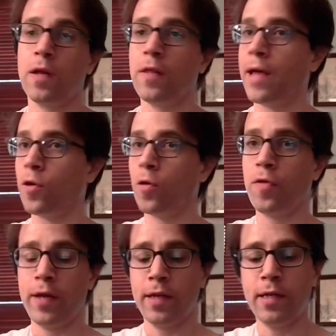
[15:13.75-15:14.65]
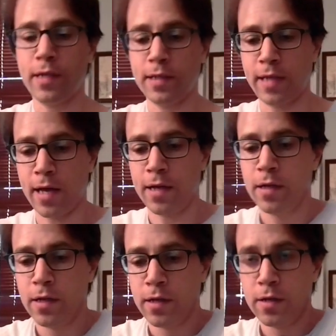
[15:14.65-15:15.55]
That whole thing, he does that
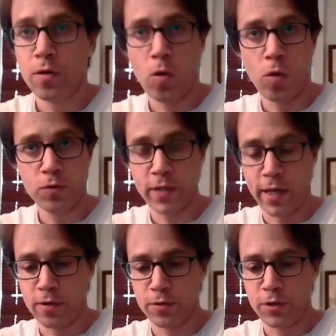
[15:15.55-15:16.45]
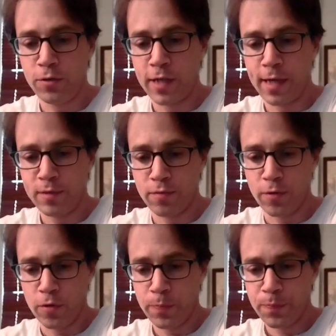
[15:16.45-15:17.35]
whole cycle 2 times
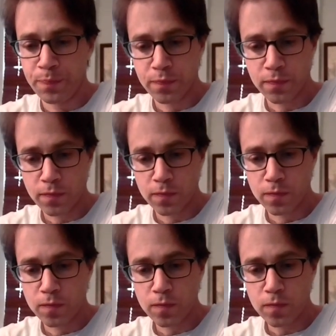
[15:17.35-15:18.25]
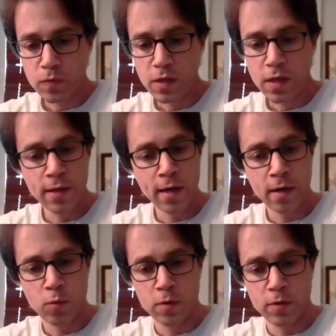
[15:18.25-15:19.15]
through. And
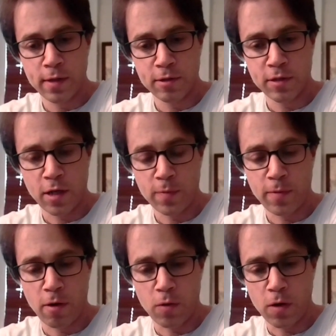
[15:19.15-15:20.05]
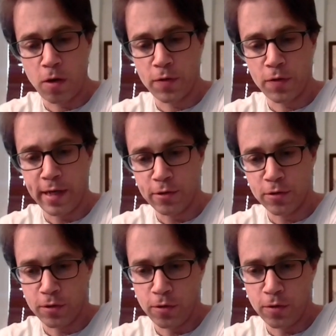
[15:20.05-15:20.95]
then there's another part, we'll call it the
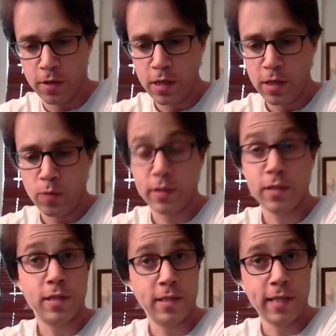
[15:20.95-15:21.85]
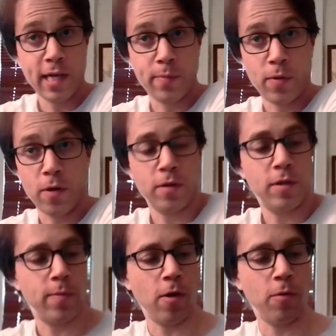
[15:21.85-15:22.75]
interlude, which is the second part,
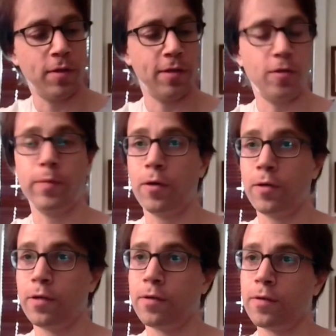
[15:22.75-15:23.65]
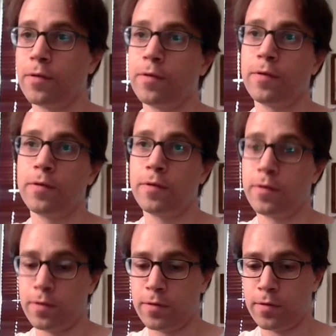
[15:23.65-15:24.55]
the part with the little melody.
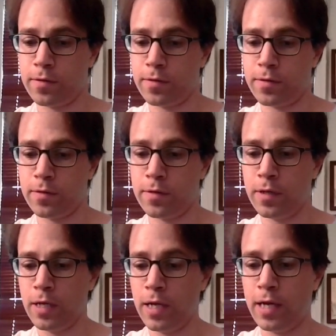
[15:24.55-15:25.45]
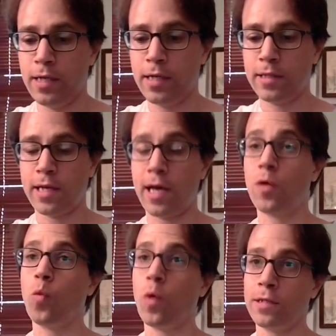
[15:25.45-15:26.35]
And he does that
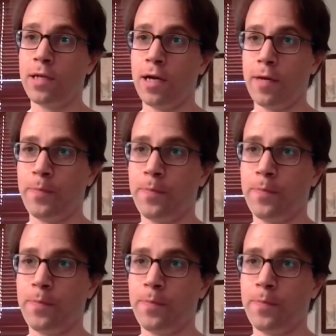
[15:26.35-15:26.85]
1 time.